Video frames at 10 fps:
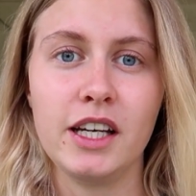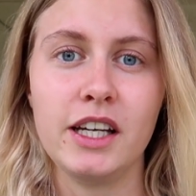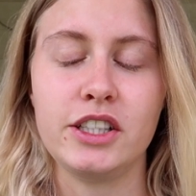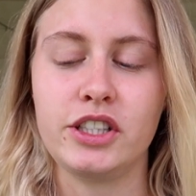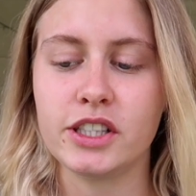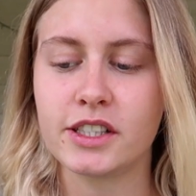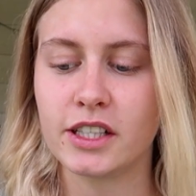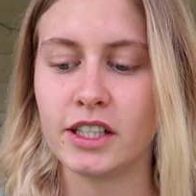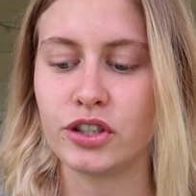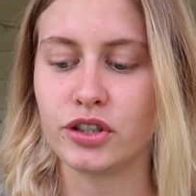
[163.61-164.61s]
It
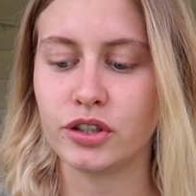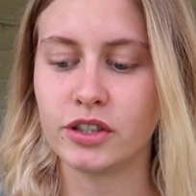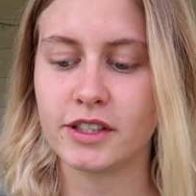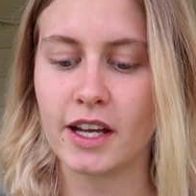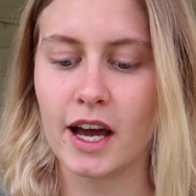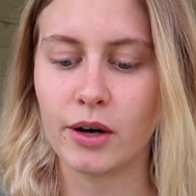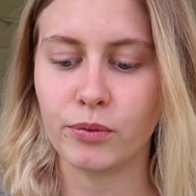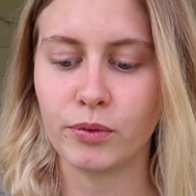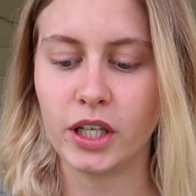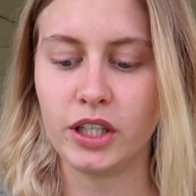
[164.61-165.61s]
just ensures
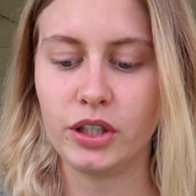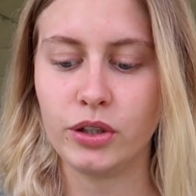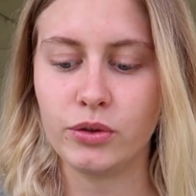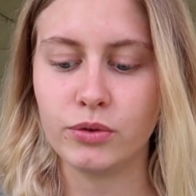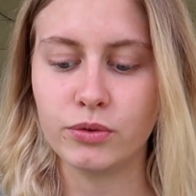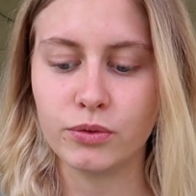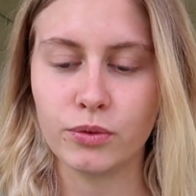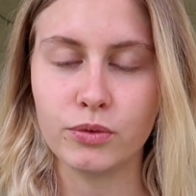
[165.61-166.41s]
that when you